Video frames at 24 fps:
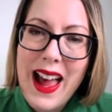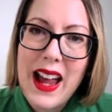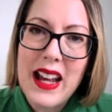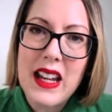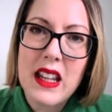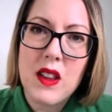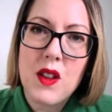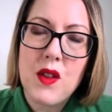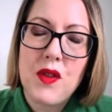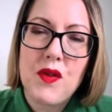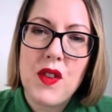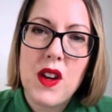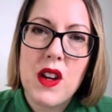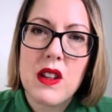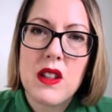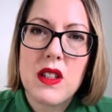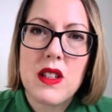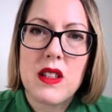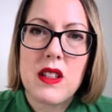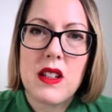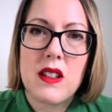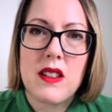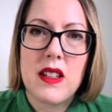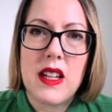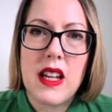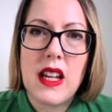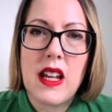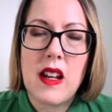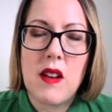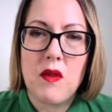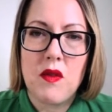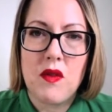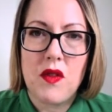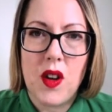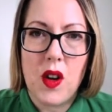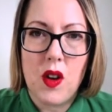And in the first study
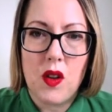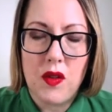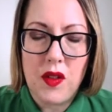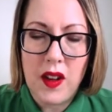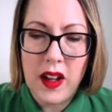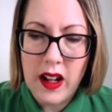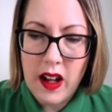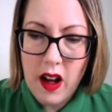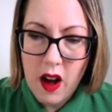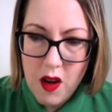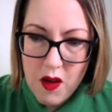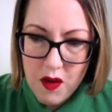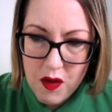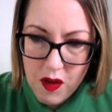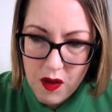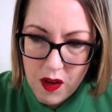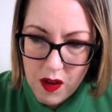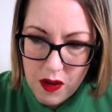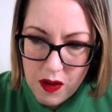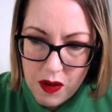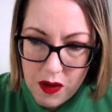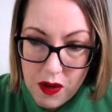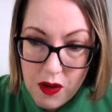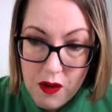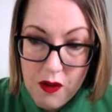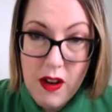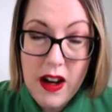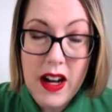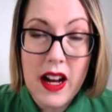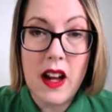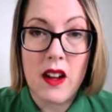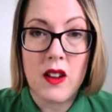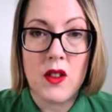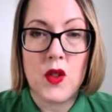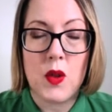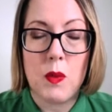involving over
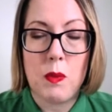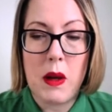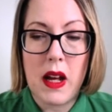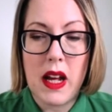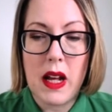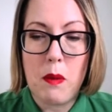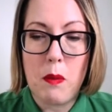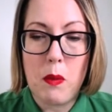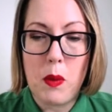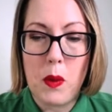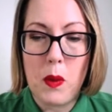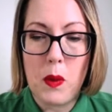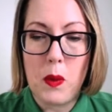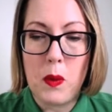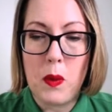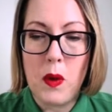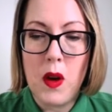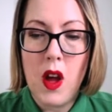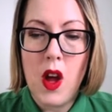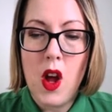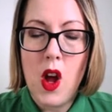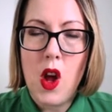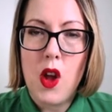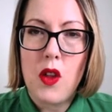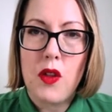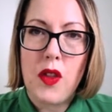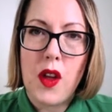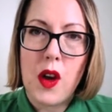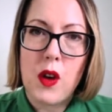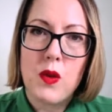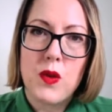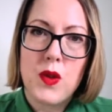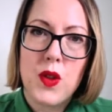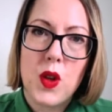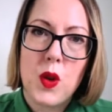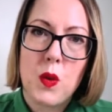300 people,
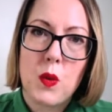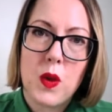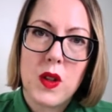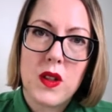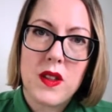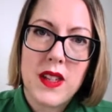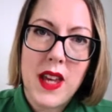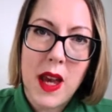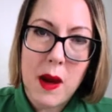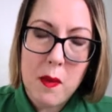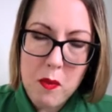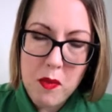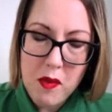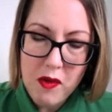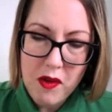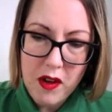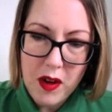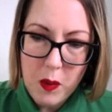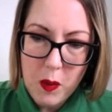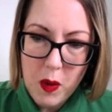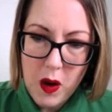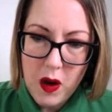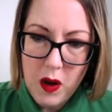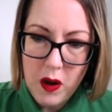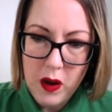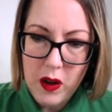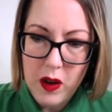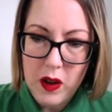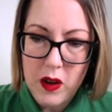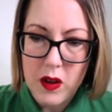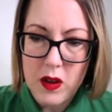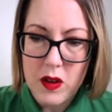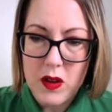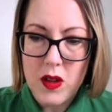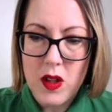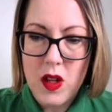those who were temporary
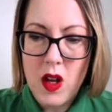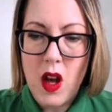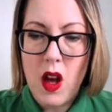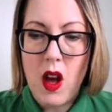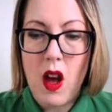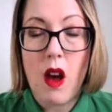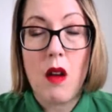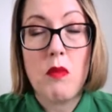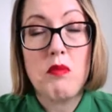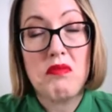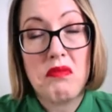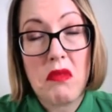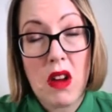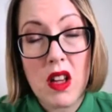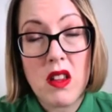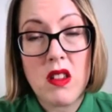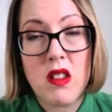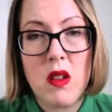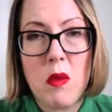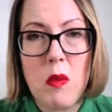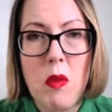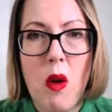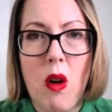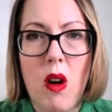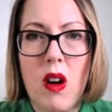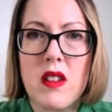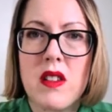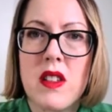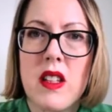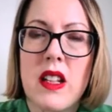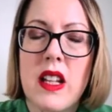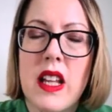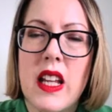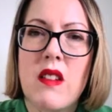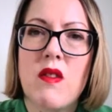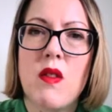workers
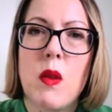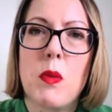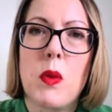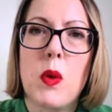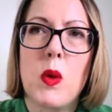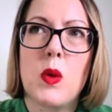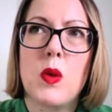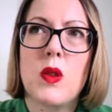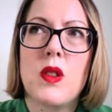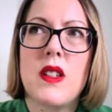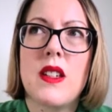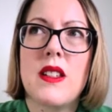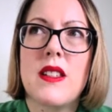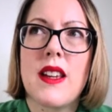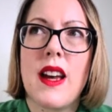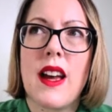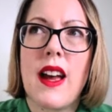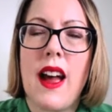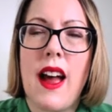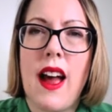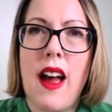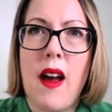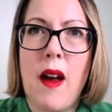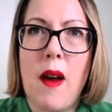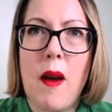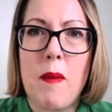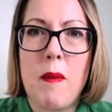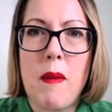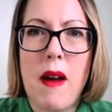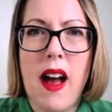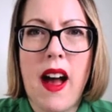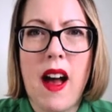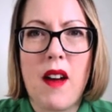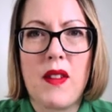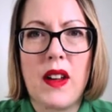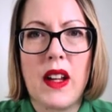unsurprisingly reported
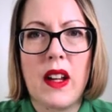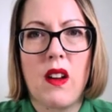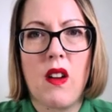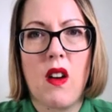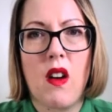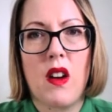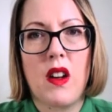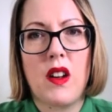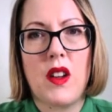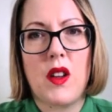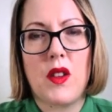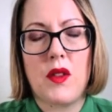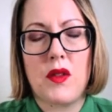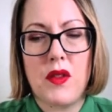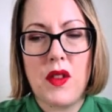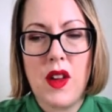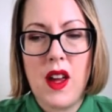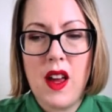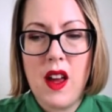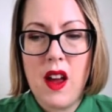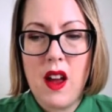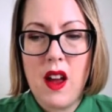having kind of